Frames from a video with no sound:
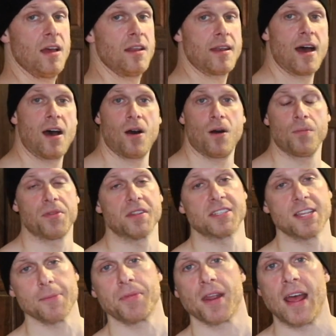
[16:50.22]
Now, the
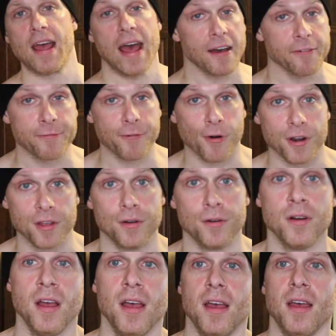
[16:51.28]
tip that I have for
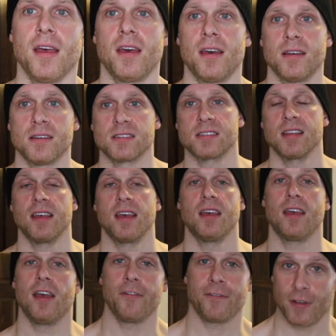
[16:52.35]
you is
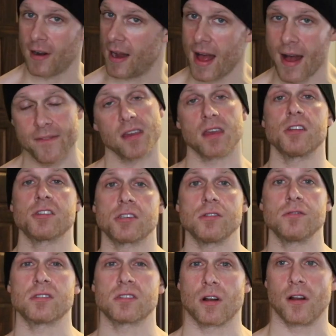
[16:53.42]
if you're having
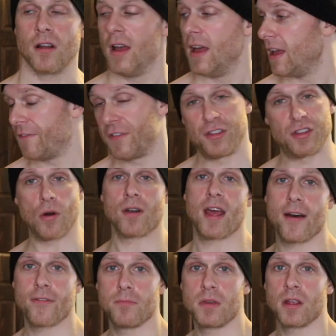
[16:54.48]
issues or if you don't
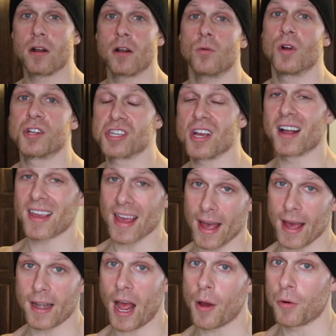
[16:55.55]
have a mirror, which
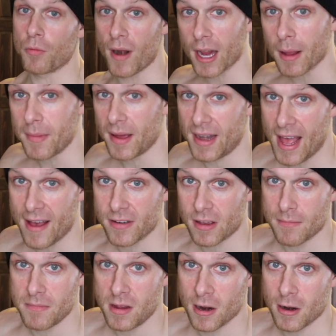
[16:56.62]
again, I would recommend having a
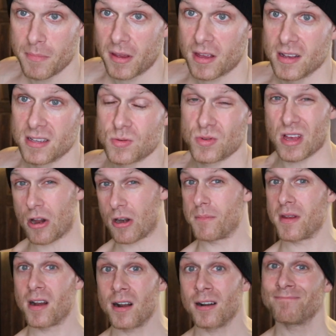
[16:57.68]
mirror because without a
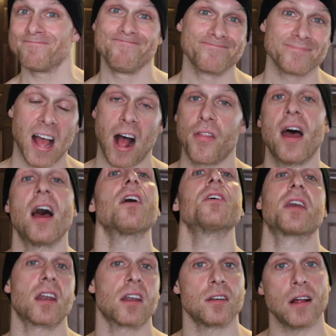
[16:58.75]
mirror, how the hell are
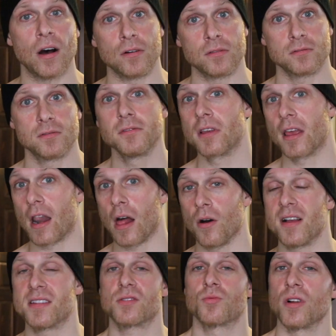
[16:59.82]
you gonna know? You know,
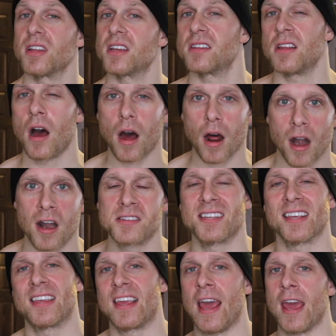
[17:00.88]
it's really hard to
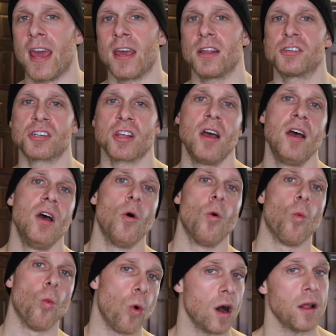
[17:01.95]
gauge
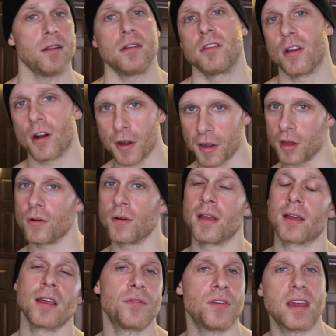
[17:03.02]
what you're
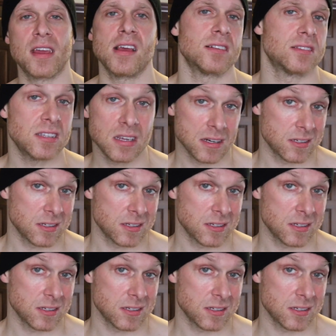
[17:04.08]
doing if you can't see